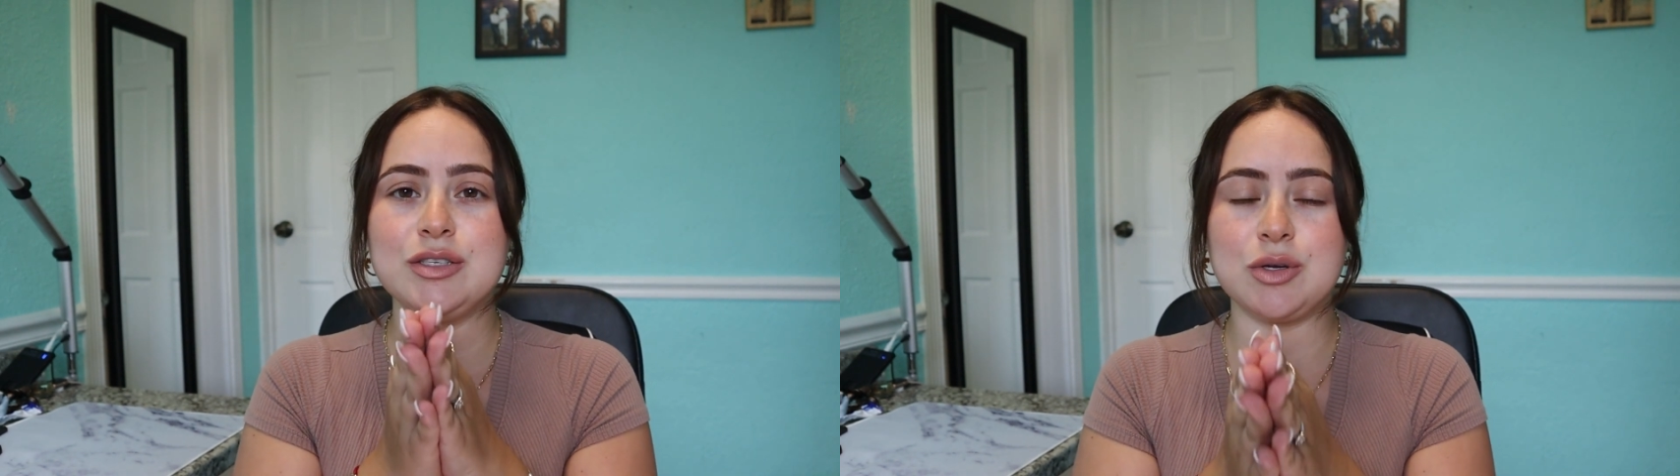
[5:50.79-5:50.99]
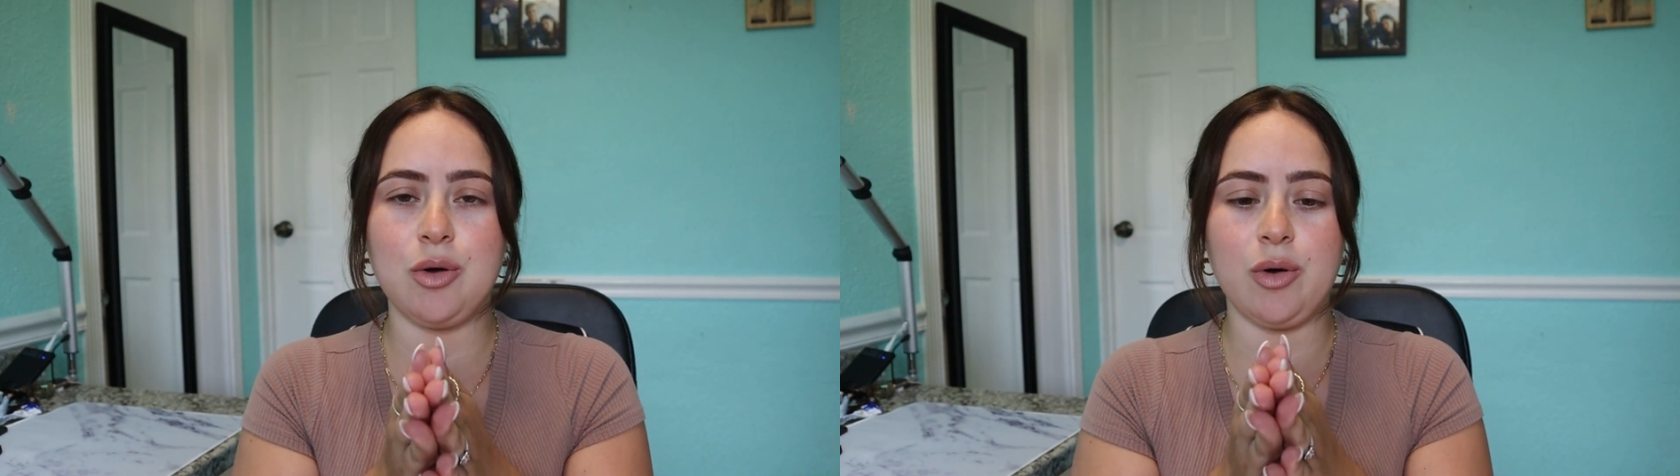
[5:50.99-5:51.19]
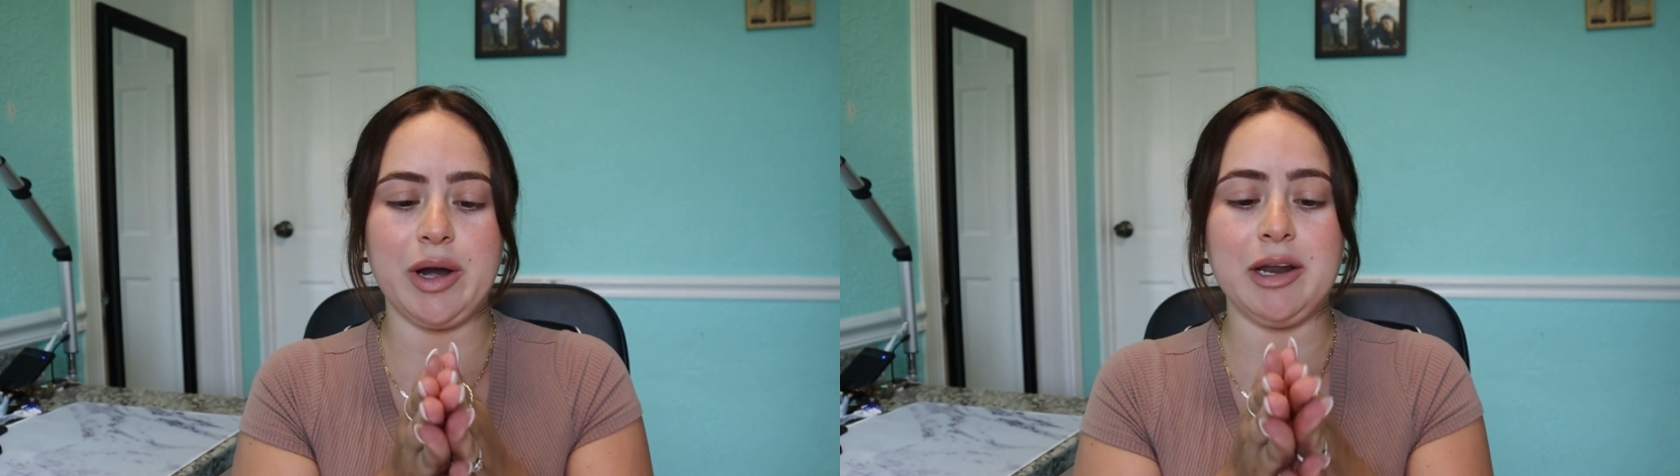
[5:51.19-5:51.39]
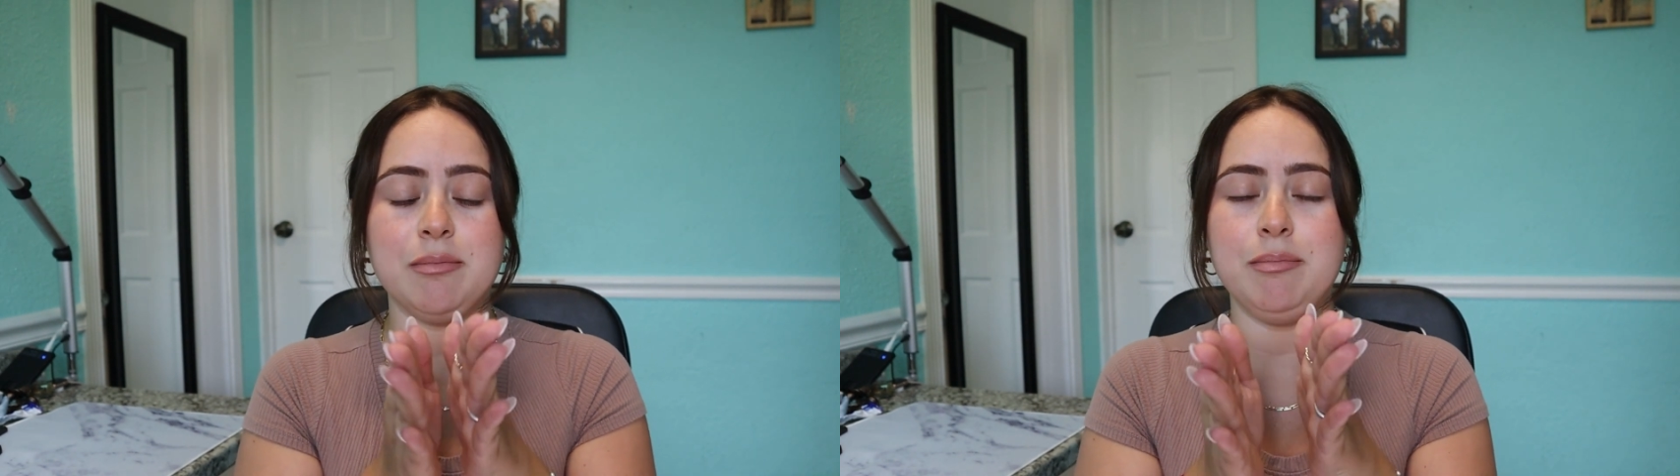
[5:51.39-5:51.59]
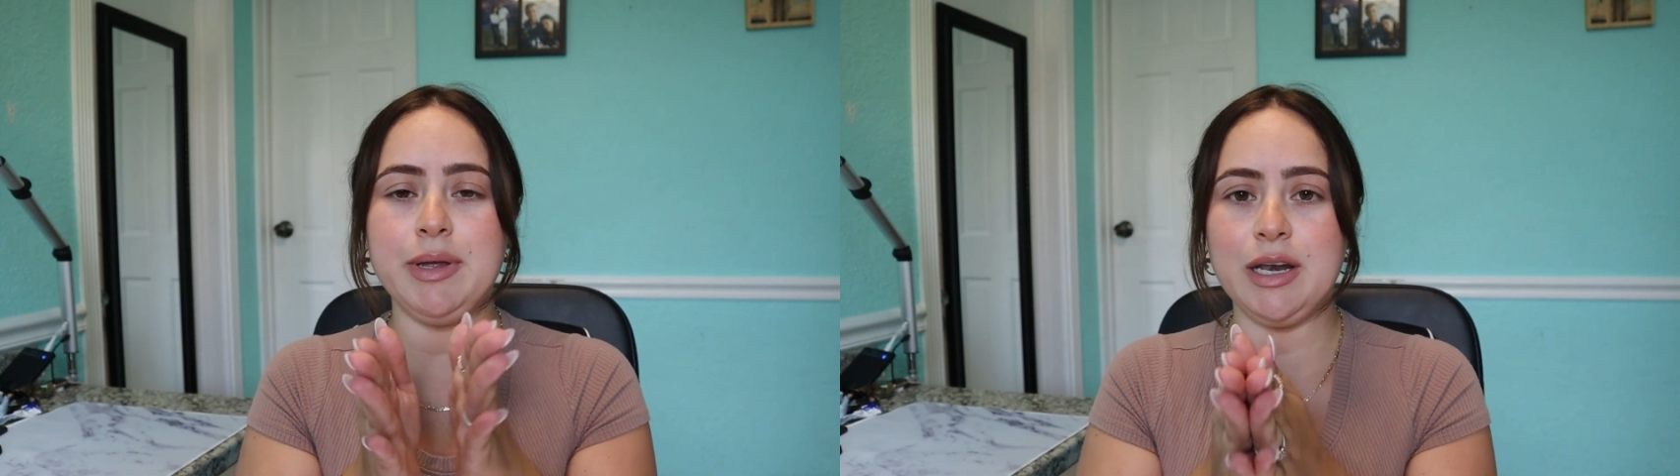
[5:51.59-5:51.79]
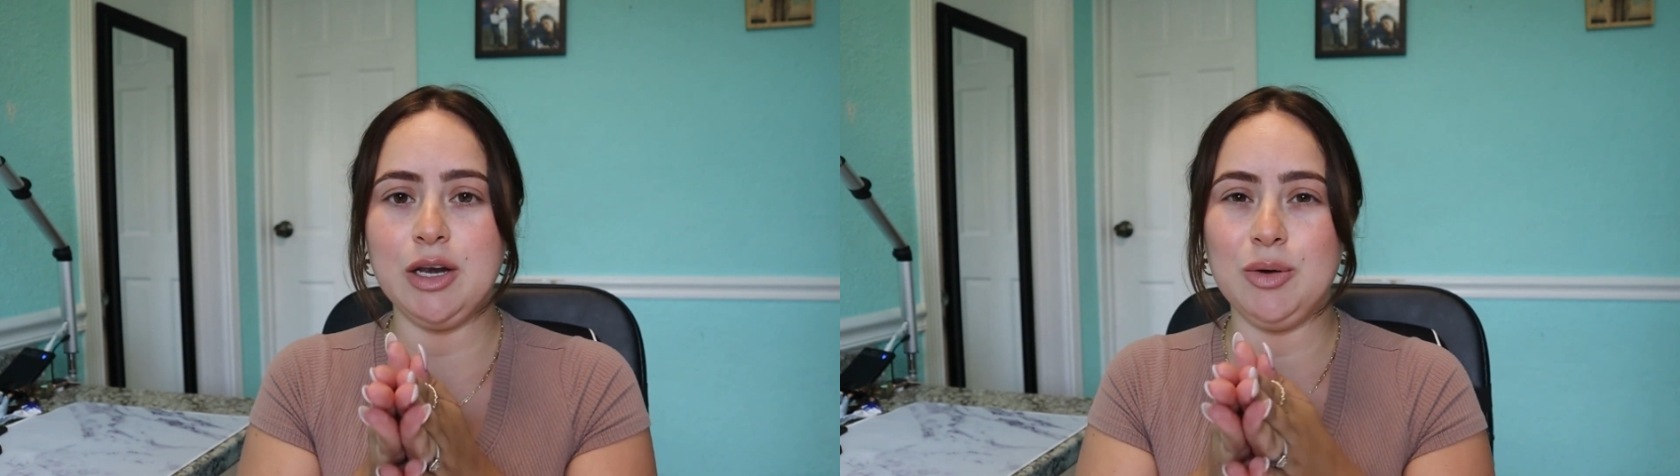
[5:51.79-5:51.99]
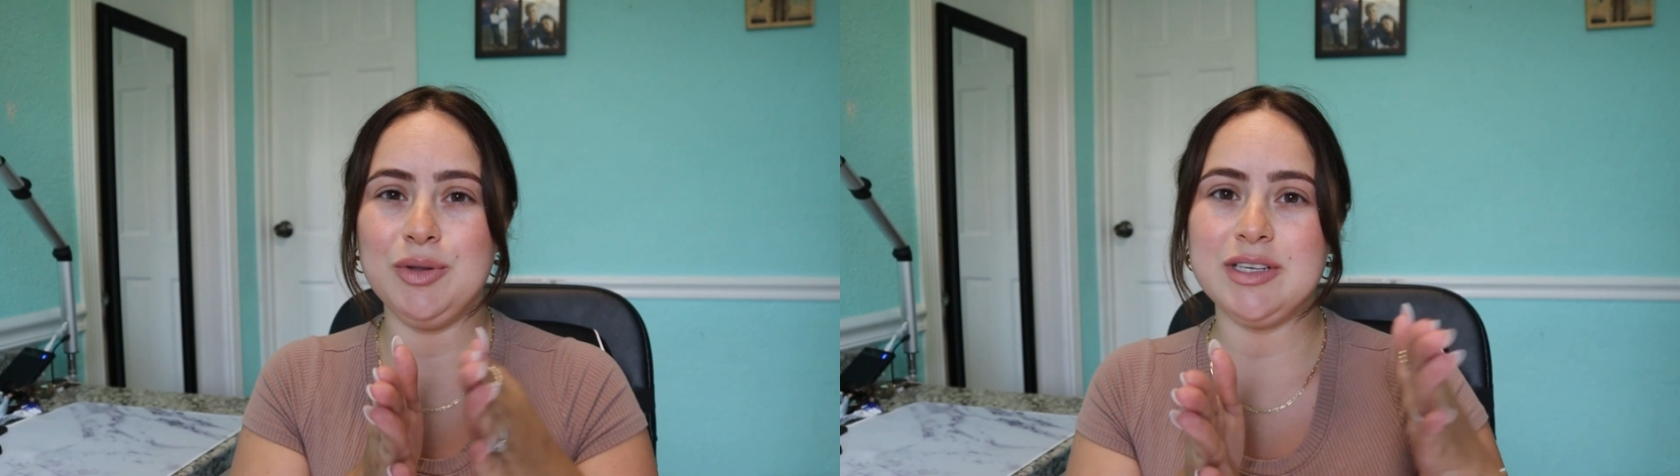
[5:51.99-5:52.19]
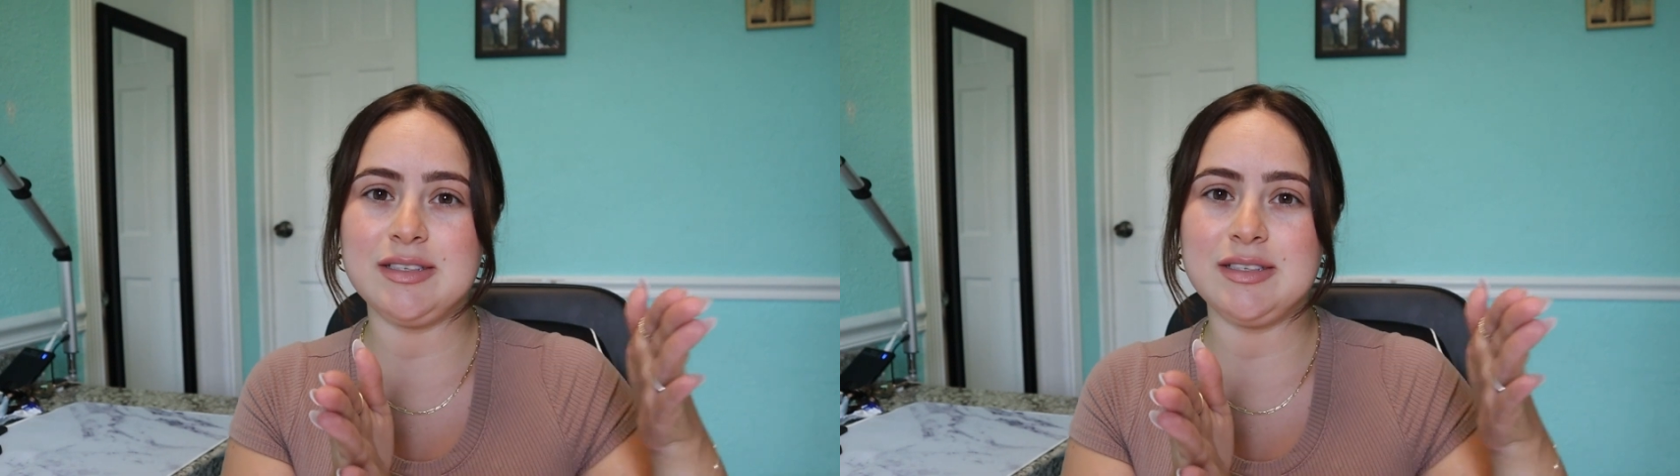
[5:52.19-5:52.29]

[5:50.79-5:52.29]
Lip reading: scoring below the